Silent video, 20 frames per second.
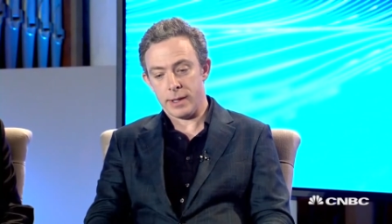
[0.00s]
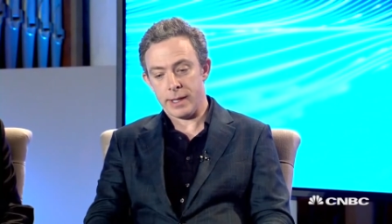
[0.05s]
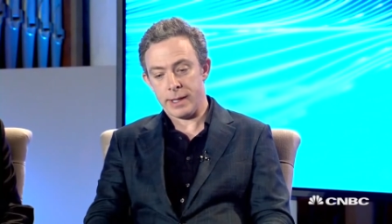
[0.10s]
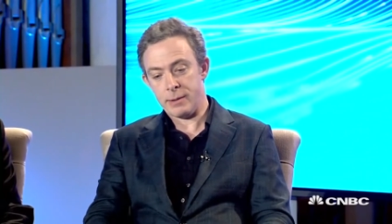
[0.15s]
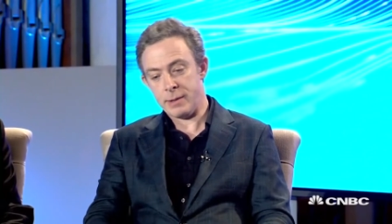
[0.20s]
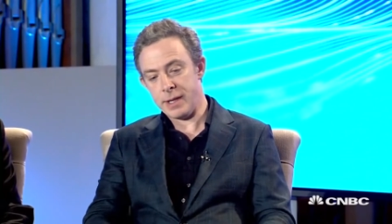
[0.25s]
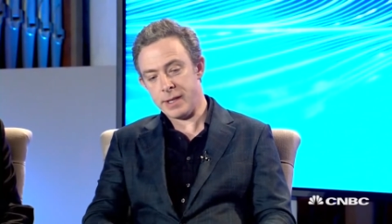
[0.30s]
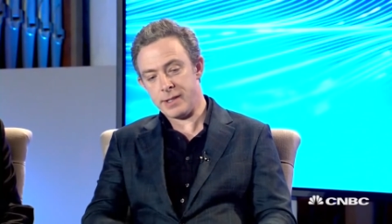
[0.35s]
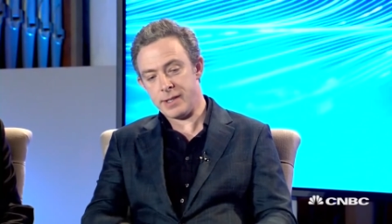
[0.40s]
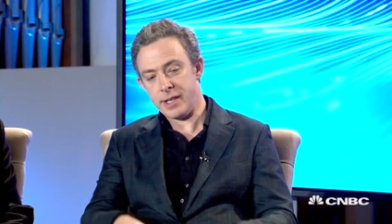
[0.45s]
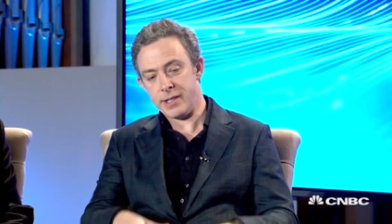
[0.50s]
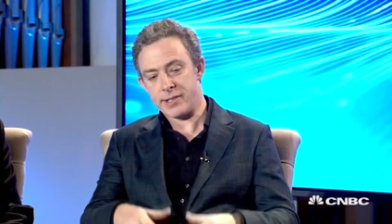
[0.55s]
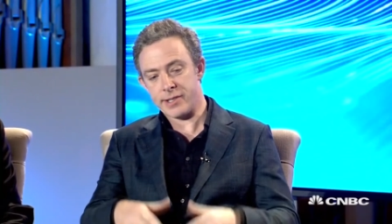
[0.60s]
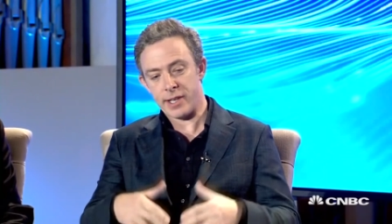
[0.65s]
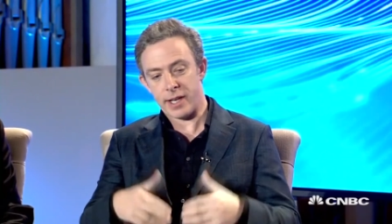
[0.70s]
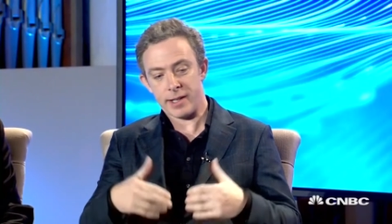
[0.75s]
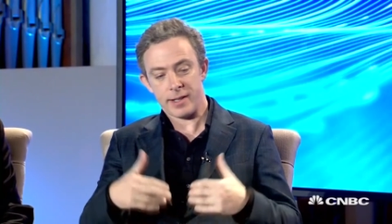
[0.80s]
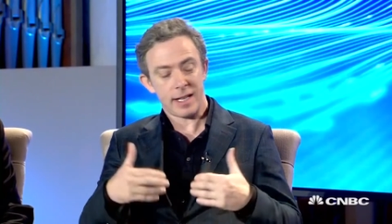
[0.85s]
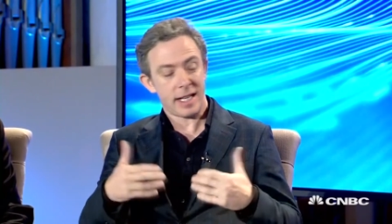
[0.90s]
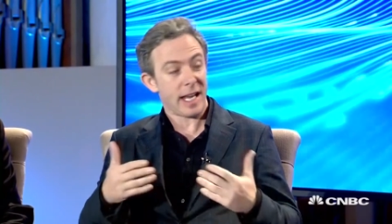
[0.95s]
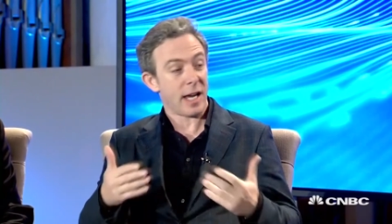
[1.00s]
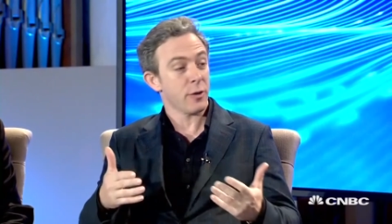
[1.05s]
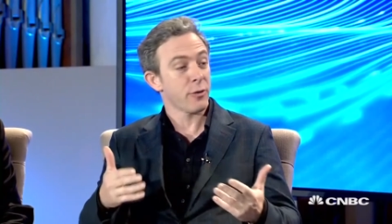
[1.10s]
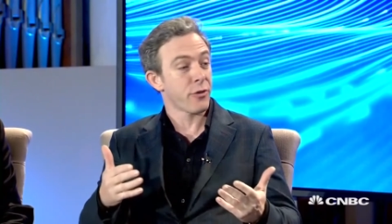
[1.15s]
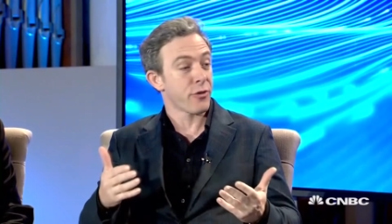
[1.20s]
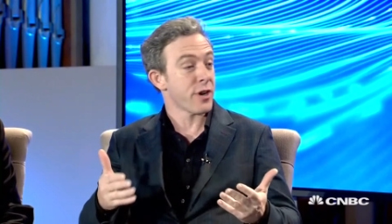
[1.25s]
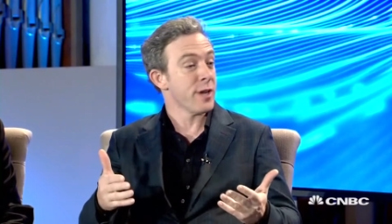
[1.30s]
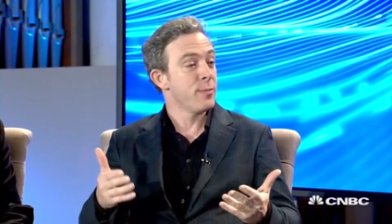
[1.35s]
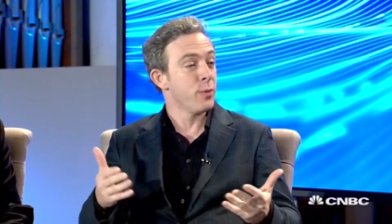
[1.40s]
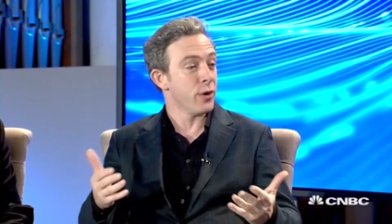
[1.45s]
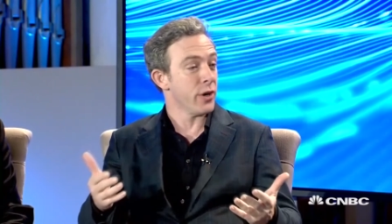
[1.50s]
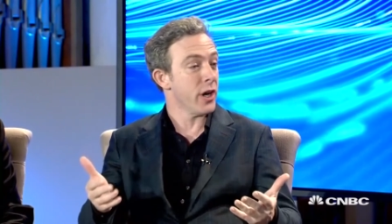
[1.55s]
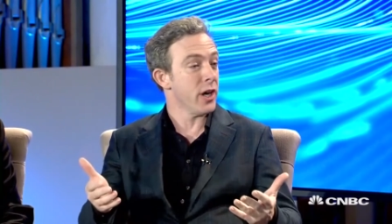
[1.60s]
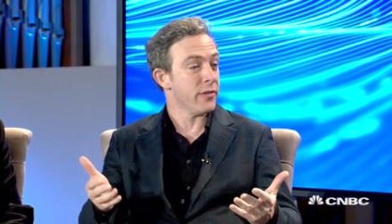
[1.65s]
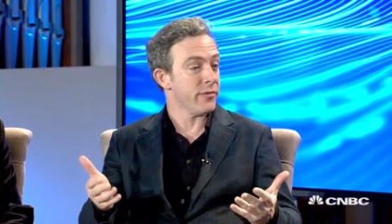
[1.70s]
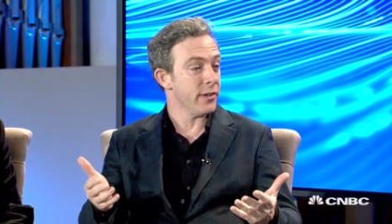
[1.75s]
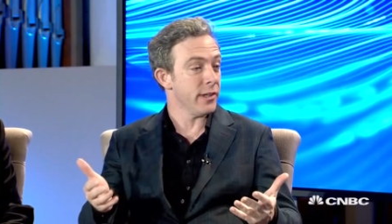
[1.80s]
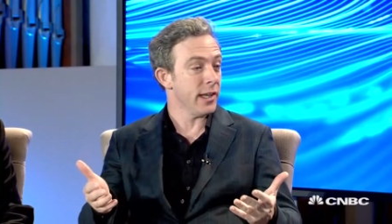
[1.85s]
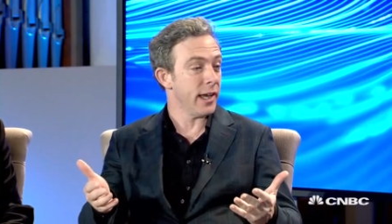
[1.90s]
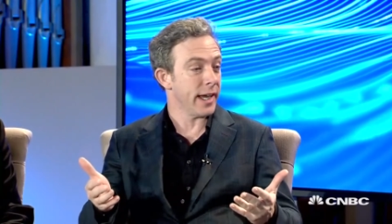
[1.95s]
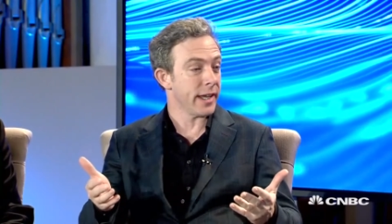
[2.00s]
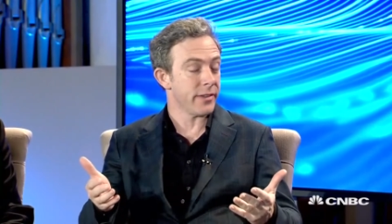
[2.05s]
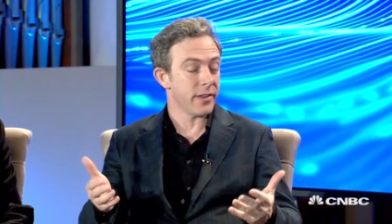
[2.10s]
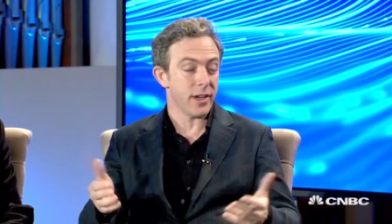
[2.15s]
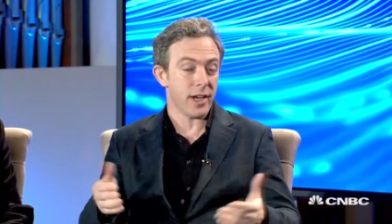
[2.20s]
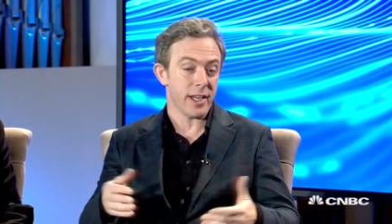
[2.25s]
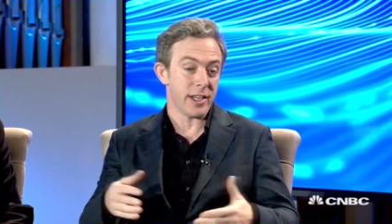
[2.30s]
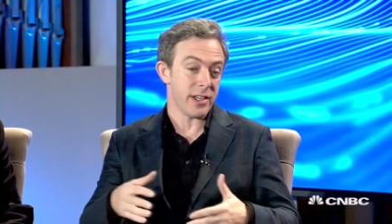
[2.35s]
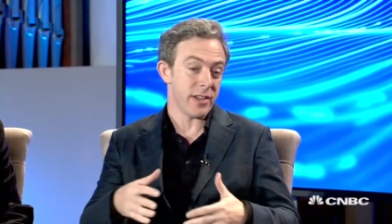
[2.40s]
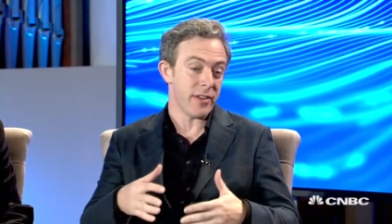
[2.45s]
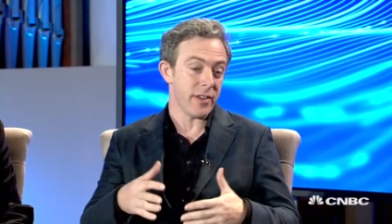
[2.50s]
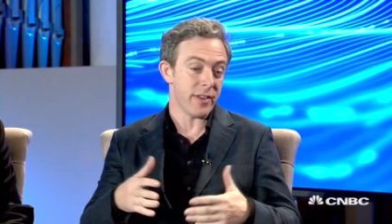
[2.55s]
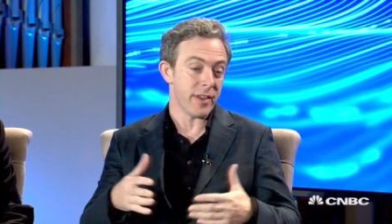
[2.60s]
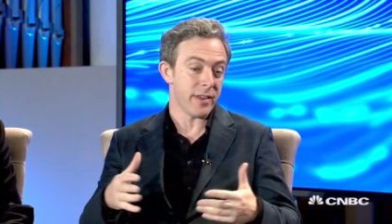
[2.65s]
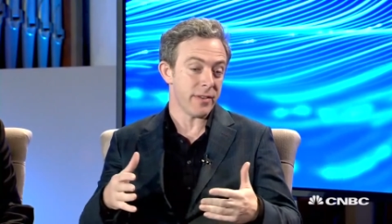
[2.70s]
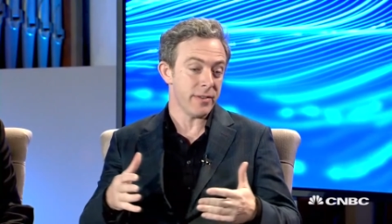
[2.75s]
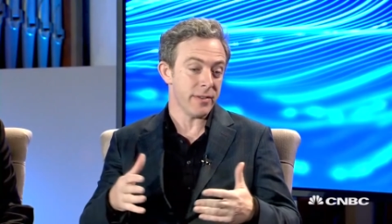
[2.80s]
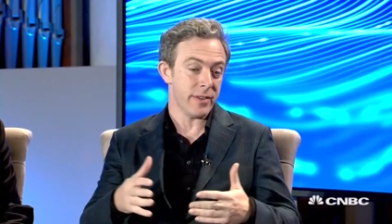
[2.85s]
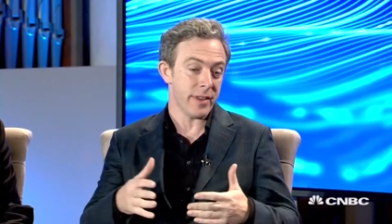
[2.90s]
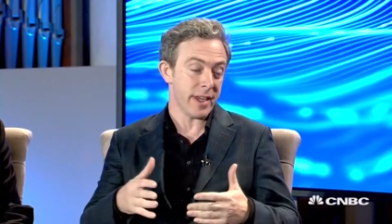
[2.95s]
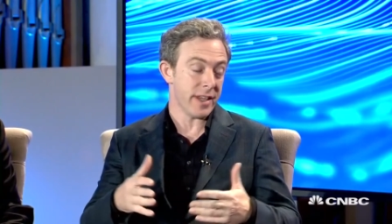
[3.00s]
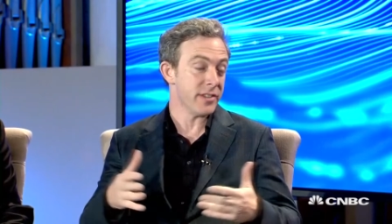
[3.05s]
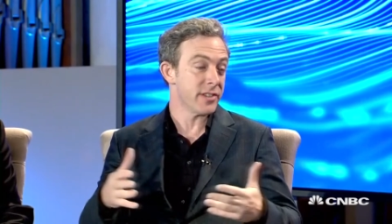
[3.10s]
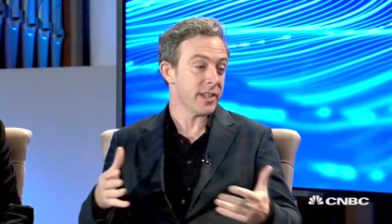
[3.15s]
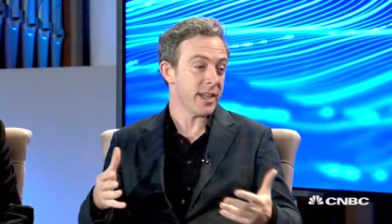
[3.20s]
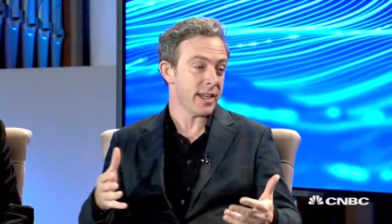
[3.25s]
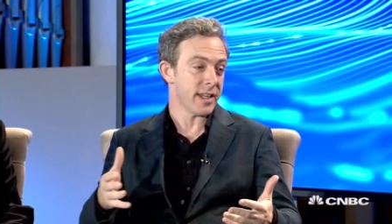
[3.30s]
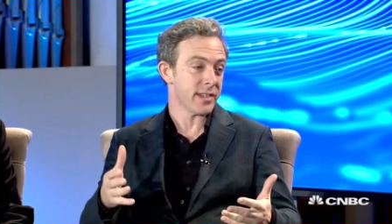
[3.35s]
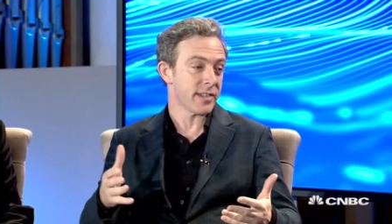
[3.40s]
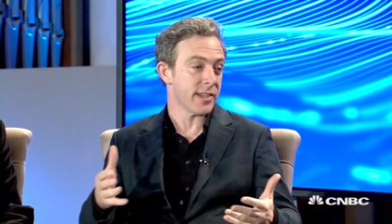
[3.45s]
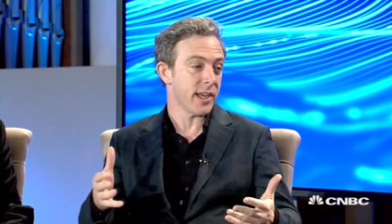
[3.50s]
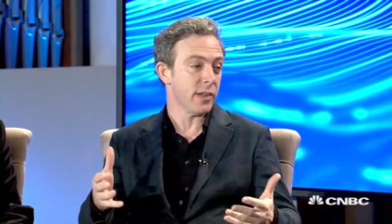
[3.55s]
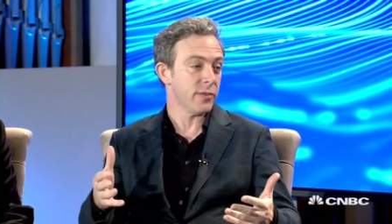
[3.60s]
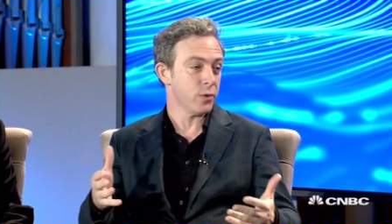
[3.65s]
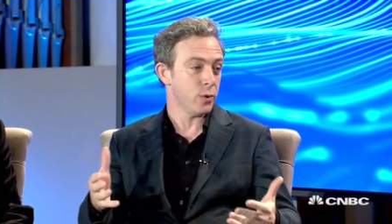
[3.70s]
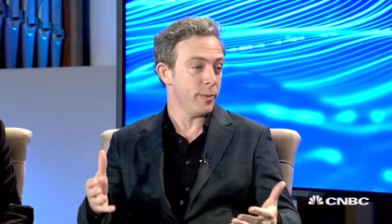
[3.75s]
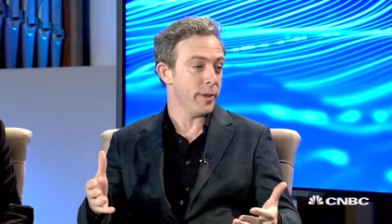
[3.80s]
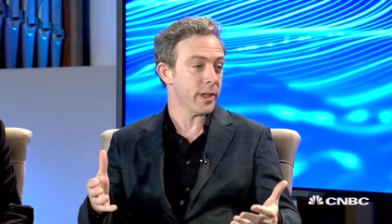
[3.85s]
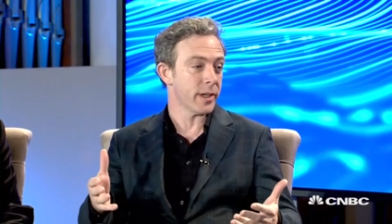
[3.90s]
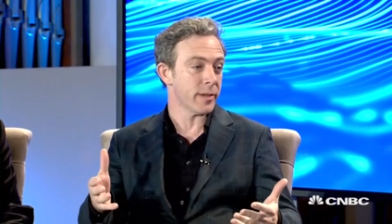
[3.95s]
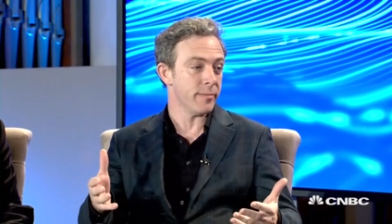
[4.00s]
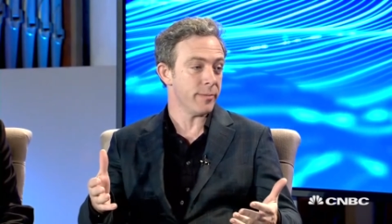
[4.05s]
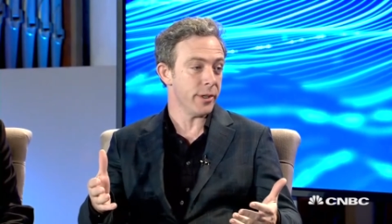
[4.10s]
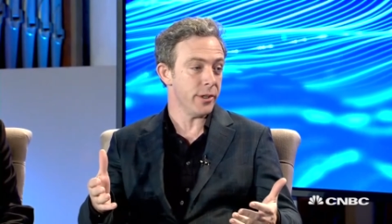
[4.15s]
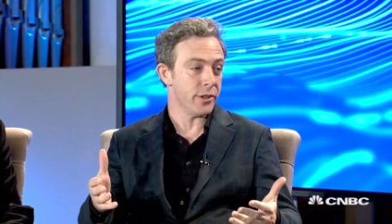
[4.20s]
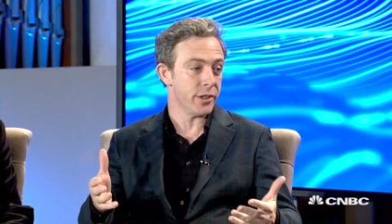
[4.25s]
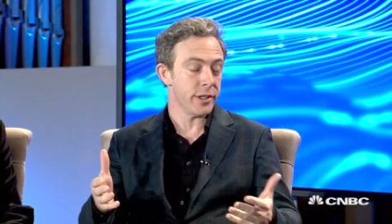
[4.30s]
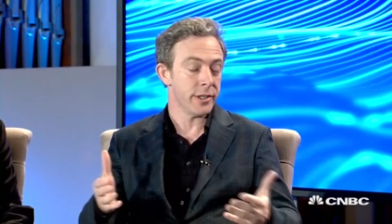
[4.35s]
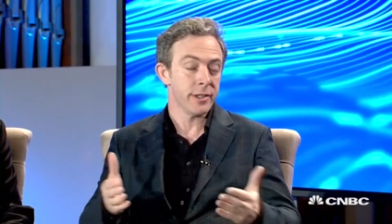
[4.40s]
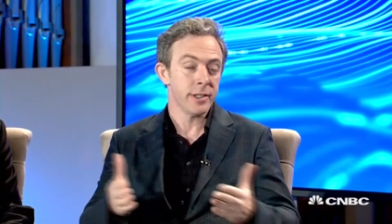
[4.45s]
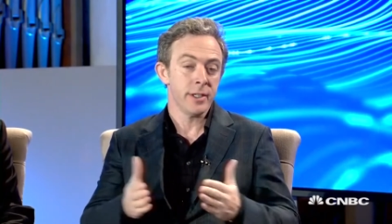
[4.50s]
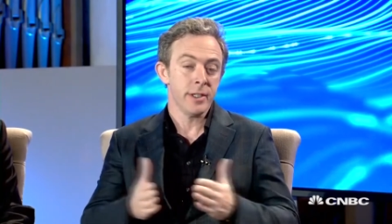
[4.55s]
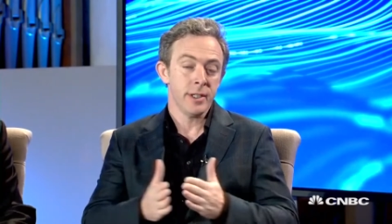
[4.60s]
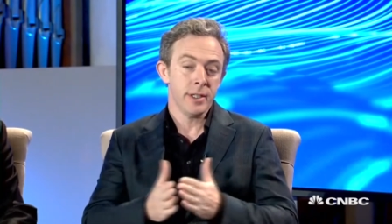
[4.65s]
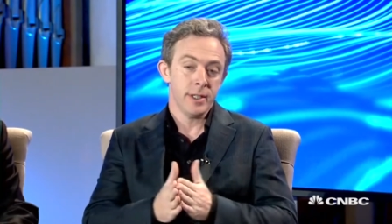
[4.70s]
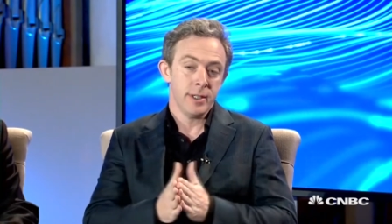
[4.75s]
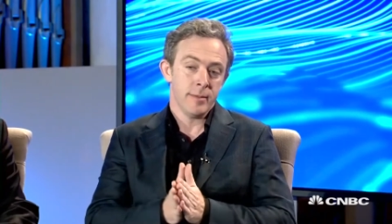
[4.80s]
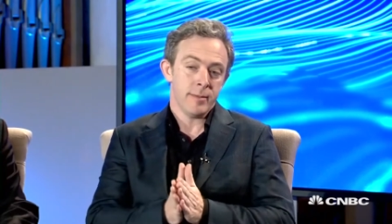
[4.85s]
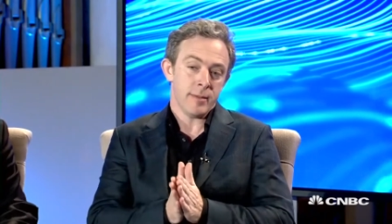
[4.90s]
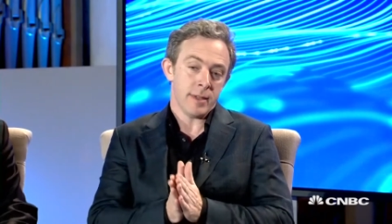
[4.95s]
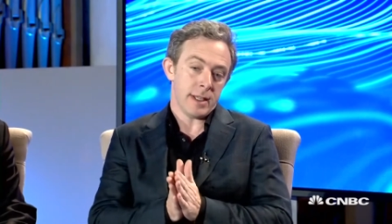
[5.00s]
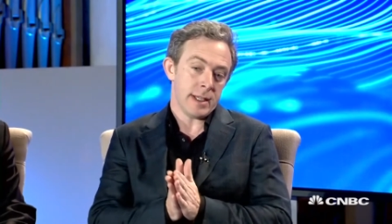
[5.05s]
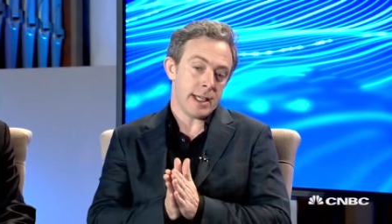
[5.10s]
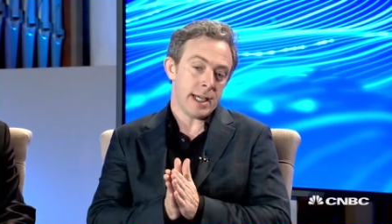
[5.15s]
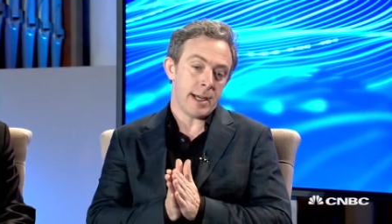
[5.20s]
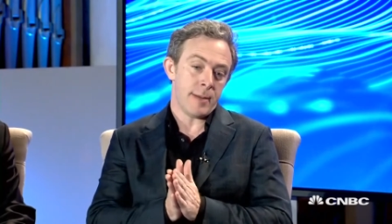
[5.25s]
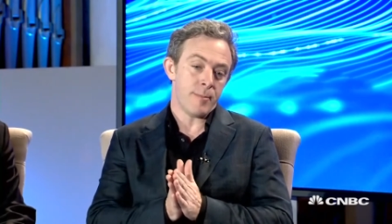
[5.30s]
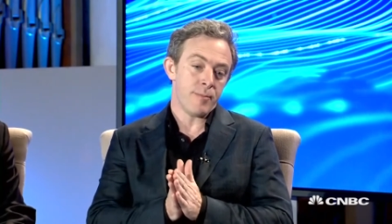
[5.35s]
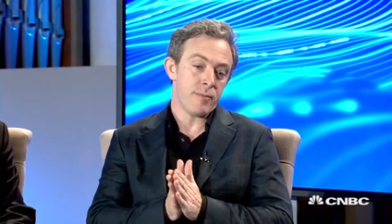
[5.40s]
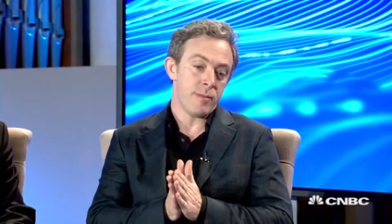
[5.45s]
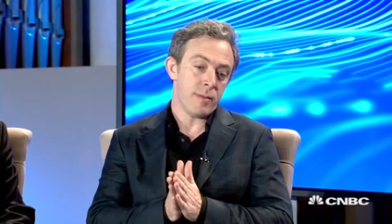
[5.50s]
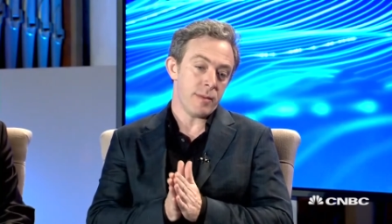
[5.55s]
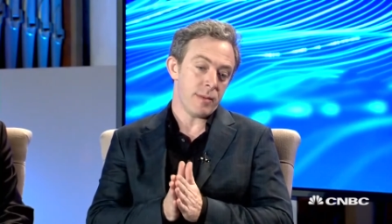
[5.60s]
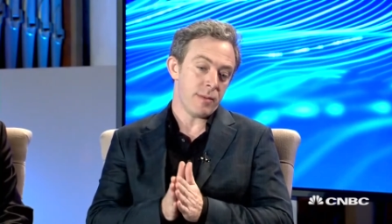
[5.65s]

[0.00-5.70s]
it, it's like cloud 3.0, if you like, the idea that the, the internet itself will be a computer. Um,